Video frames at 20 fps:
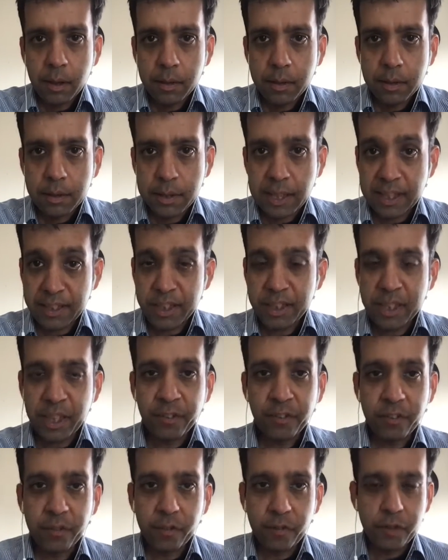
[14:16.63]
That's
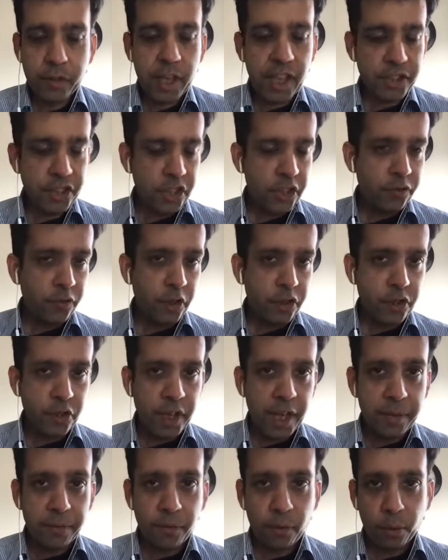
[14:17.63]
it. That's it for
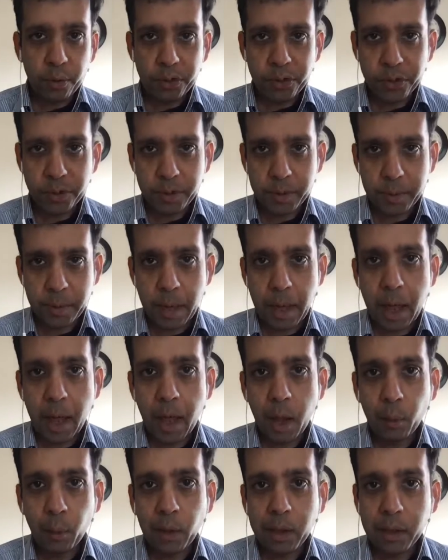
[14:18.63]
today, folks.
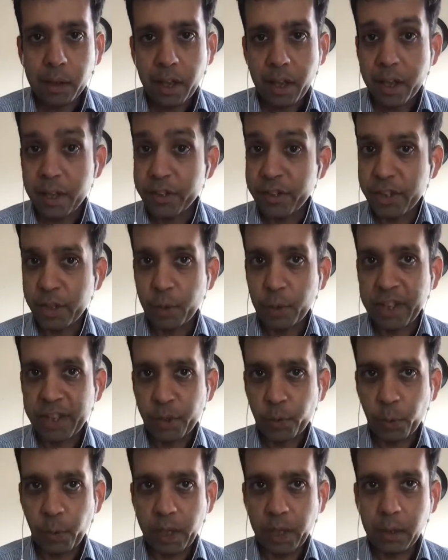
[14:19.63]
I will see you
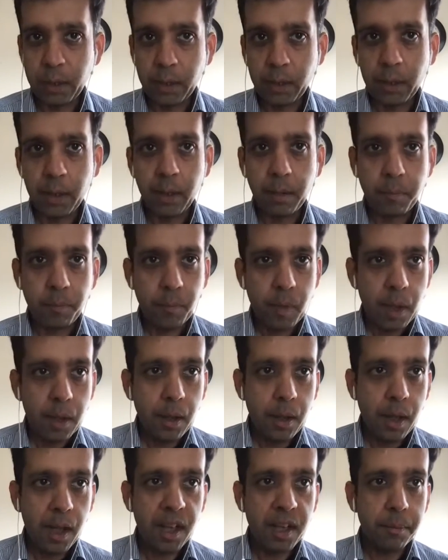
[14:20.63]
next week.
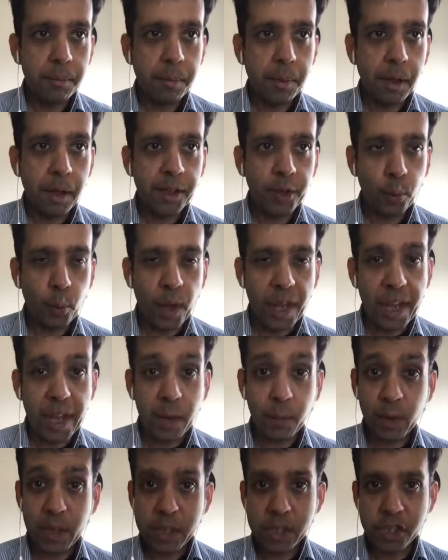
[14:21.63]
And by the
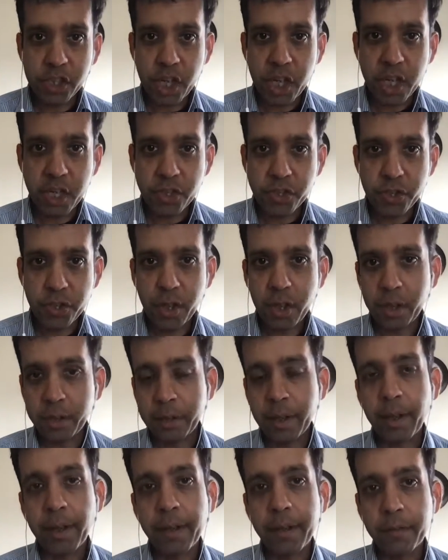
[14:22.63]
way, we changed our
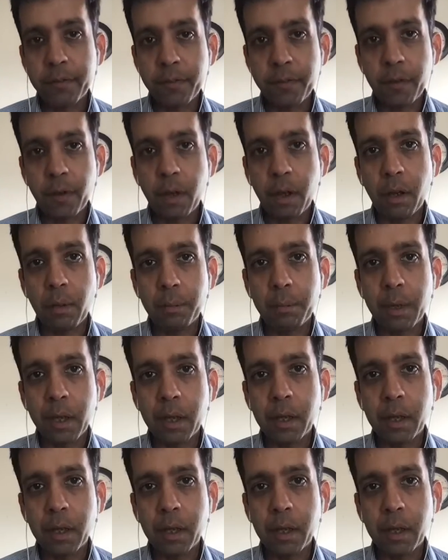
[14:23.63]
time from